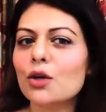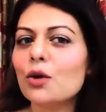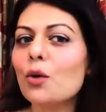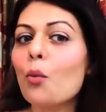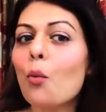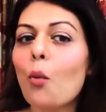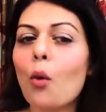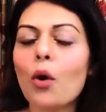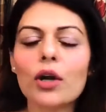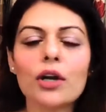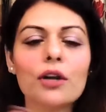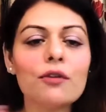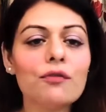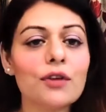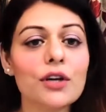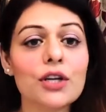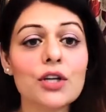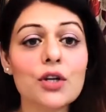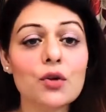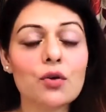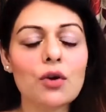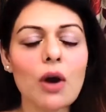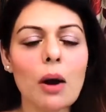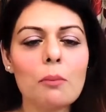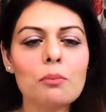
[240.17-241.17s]
what if it
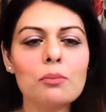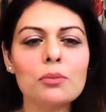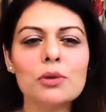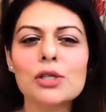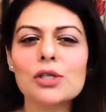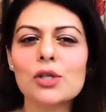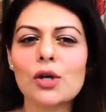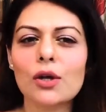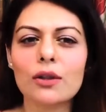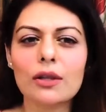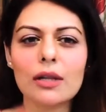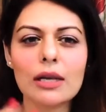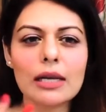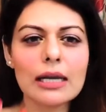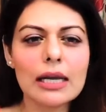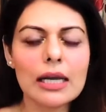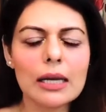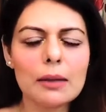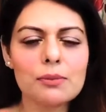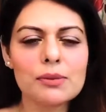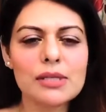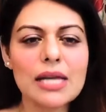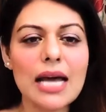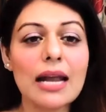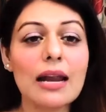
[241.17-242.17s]
crumbles on the
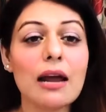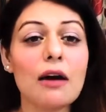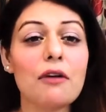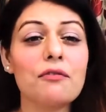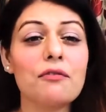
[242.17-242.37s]
lips and